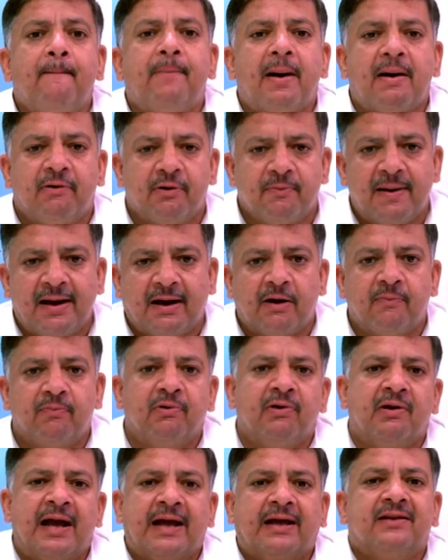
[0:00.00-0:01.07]
power backup
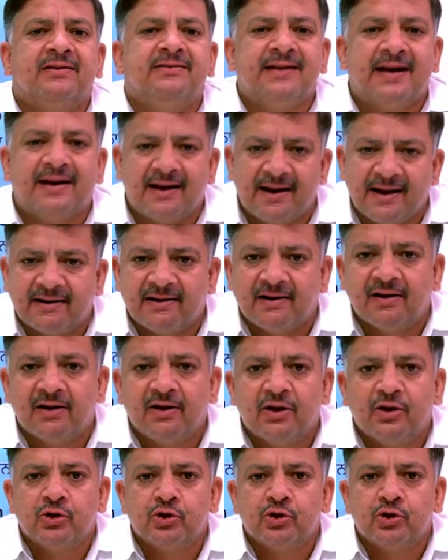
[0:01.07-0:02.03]
like generator